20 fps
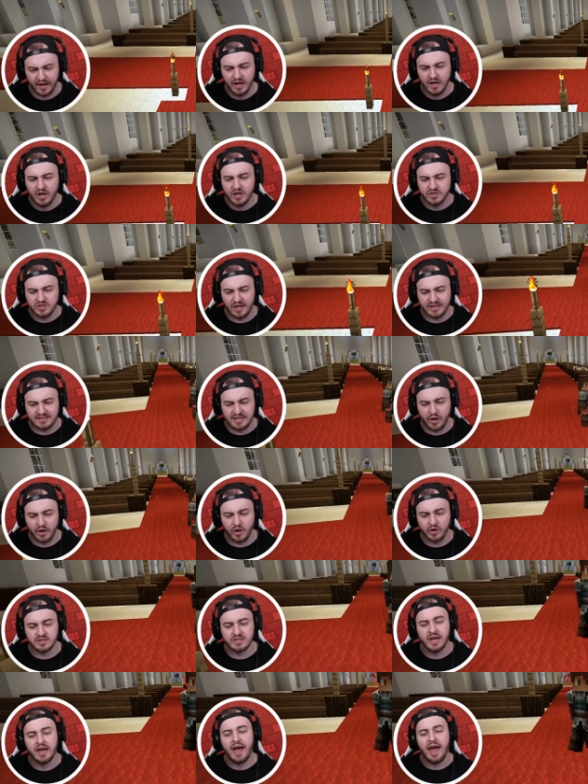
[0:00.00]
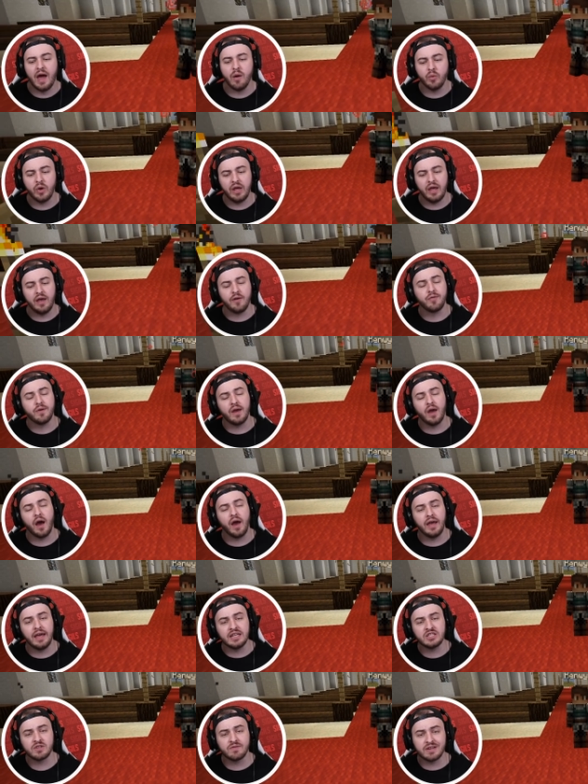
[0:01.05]
So that's how it goes. And we, if uh,
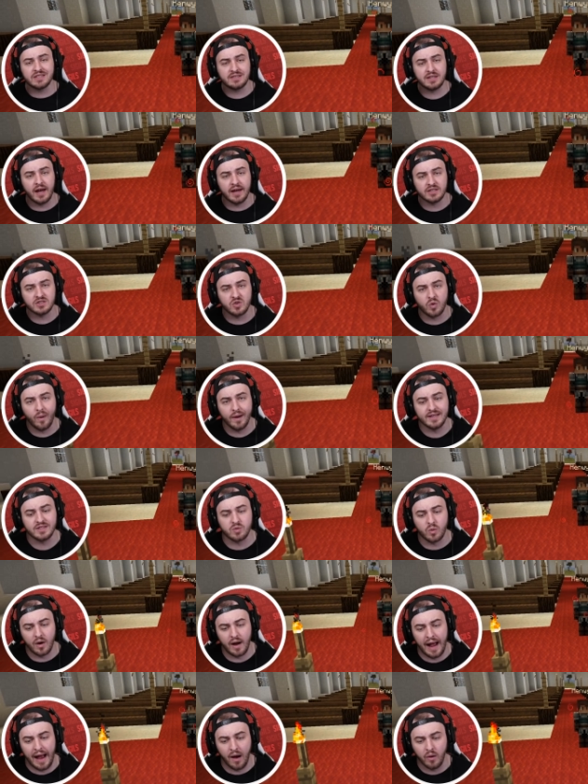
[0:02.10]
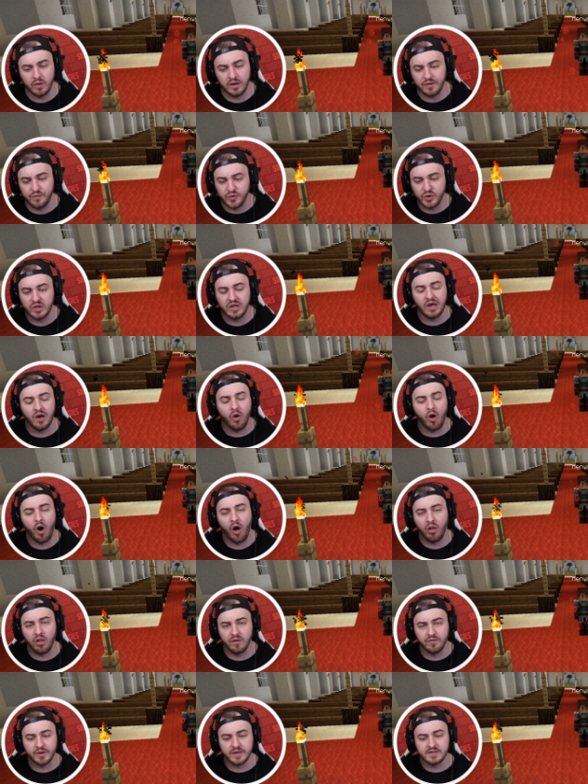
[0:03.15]
each of us dies twice, we're out. If you kill
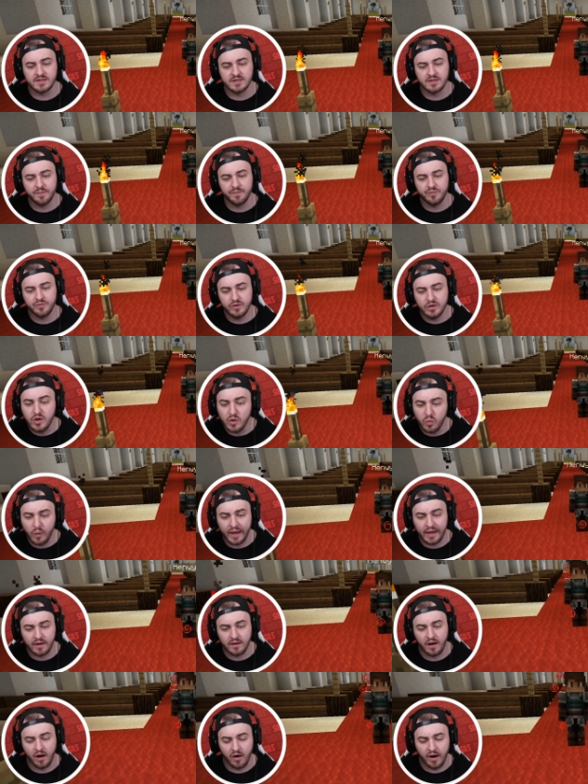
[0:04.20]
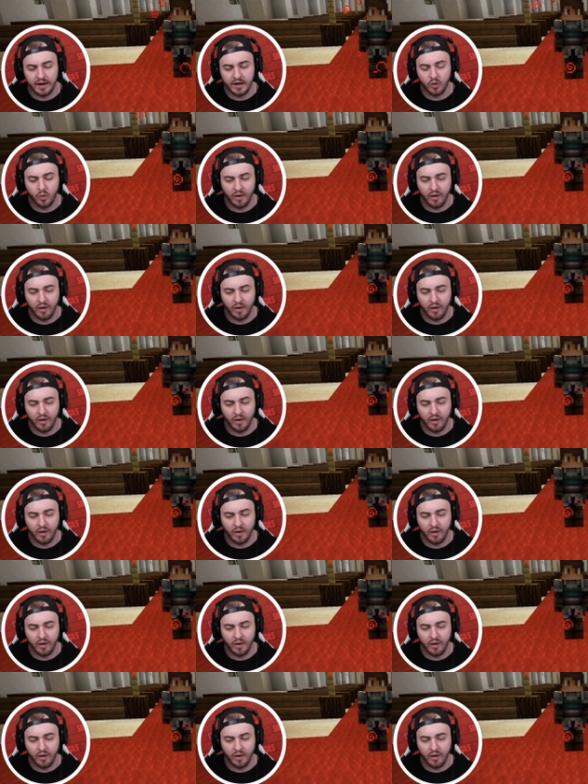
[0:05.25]
all of us, you win. All right.